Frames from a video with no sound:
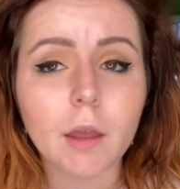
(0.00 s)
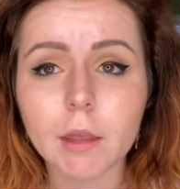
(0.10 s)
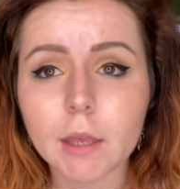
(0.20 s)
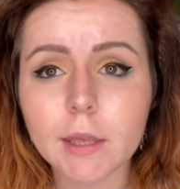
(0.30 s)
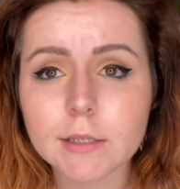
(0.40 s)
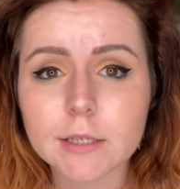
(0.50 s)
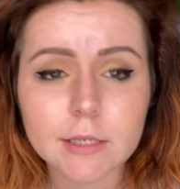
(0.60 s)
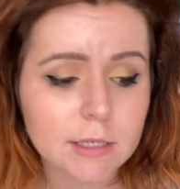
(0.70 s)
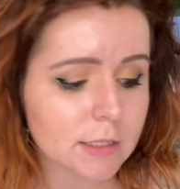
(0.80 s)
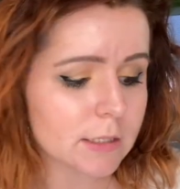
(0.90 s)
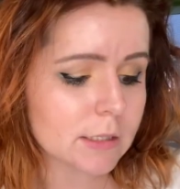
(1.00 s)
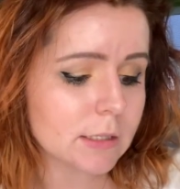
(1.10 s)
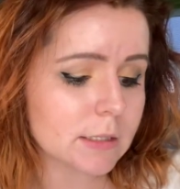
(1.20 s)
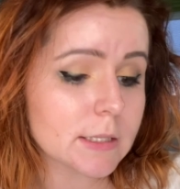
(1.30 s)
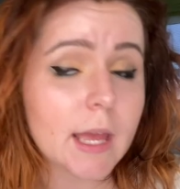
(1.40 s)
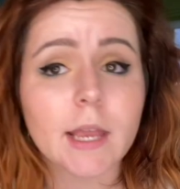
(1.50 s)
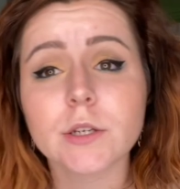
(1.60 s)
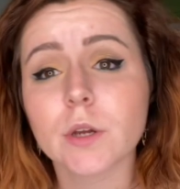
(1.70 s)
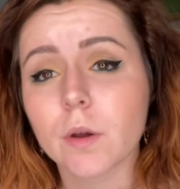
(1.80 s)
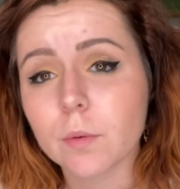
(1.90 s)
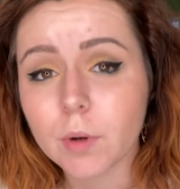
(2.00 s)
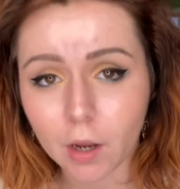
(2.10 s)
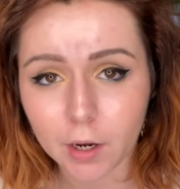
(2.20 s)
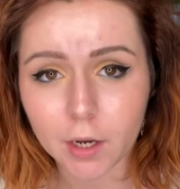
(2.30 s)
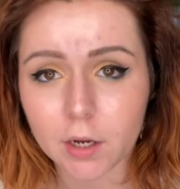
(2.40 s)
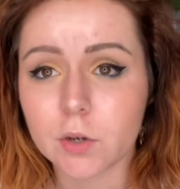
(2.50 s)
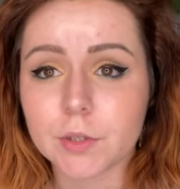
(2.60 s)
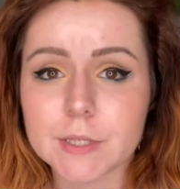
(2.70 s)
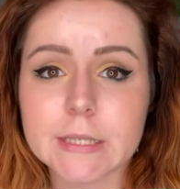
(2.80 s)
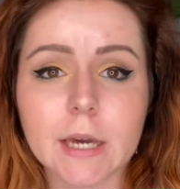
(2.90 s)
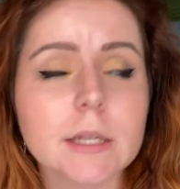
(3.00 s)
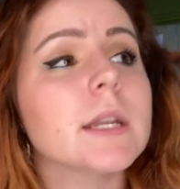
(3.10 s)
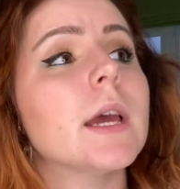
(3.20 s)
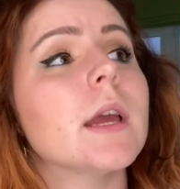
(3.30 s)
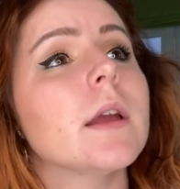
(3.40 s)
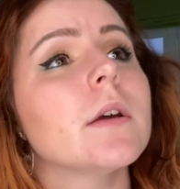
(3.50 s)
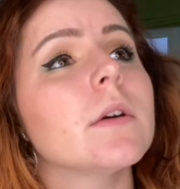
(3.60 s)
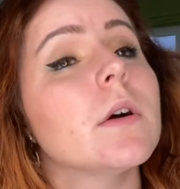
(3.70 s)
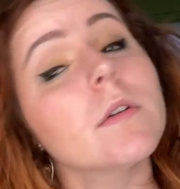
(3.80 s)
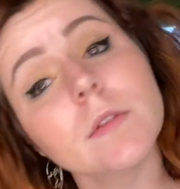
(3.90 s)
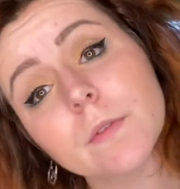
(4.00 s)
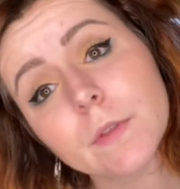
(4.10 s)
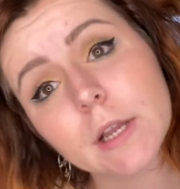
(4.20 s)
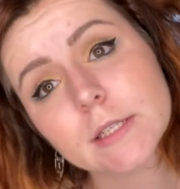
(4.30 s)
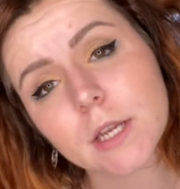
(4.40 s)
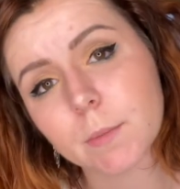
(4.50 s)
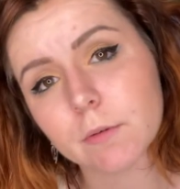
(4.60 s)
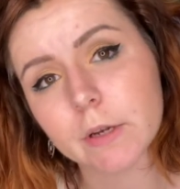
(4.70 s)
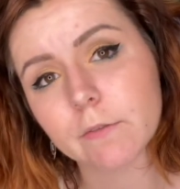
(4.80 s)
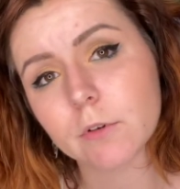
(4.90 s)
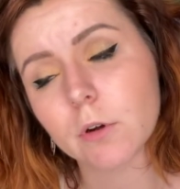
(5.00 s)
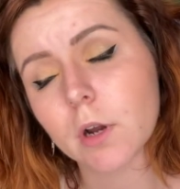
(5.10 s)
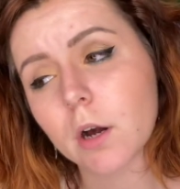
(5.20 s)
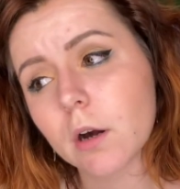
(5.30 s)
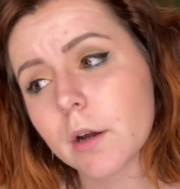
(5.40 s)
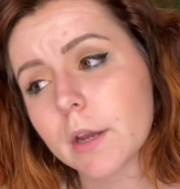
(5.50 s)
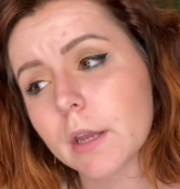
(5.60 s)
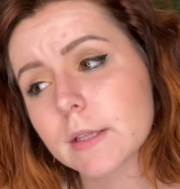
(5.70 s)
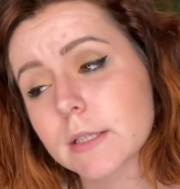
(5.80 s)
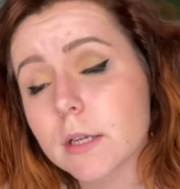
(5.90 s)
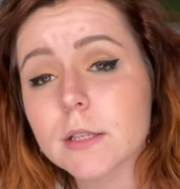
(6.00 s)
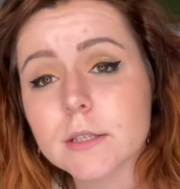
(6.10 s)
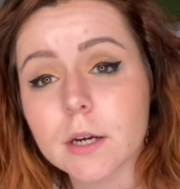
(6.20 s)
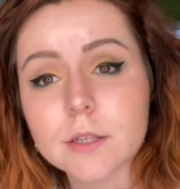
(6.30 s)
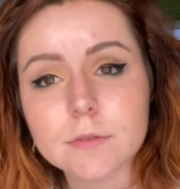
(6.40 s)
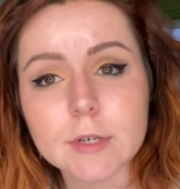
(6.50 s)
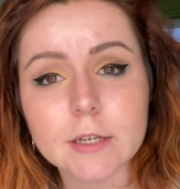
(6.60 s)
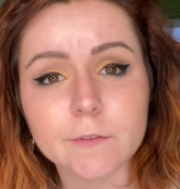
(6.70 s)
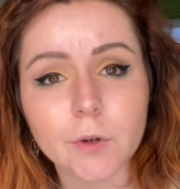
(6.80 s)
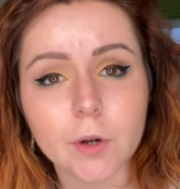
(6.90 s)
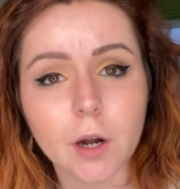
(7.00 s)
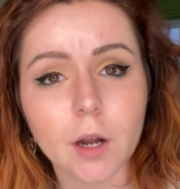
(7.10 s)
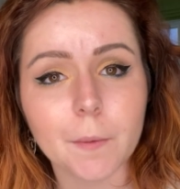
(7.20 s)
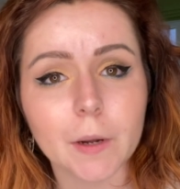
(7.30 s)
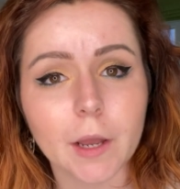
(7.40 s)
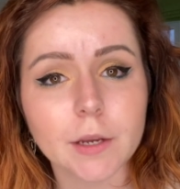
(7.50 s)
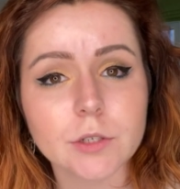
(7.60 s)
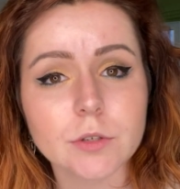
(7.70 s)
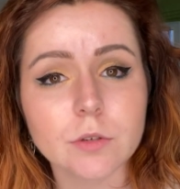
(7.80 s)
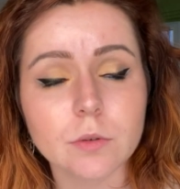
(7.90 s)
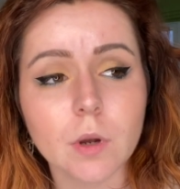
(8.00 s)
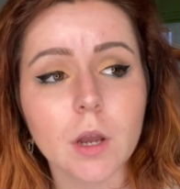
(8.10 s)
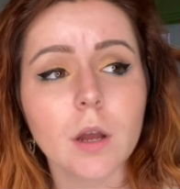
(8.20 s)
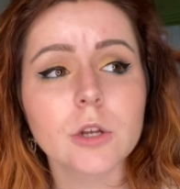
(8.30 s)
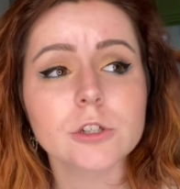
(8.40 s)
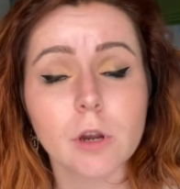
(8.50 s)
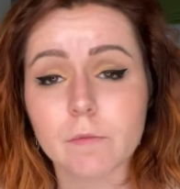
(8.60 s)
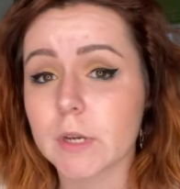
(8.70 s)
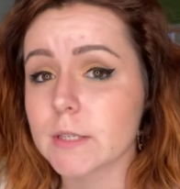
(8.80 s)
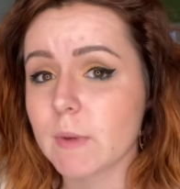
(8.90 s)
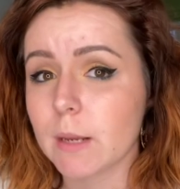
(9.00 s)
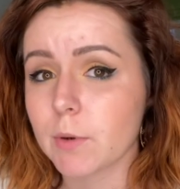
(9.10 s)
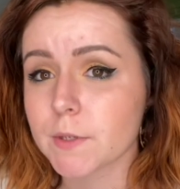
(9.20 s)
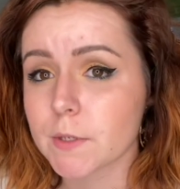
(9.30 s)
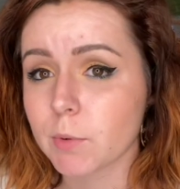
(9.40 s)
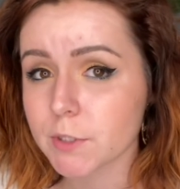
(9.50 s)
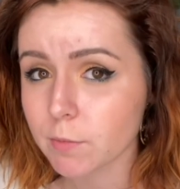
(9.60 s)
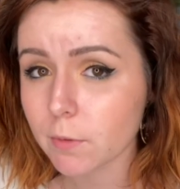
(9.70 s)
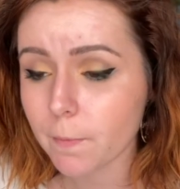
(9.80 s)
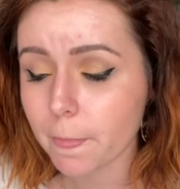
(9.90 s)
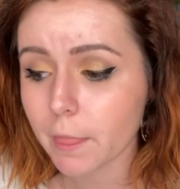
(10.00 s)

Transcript: It is 8:09 on Saturday, the last day of my reading vlog. I said at the start of this reading vlog I would like to try and read as many books as possible.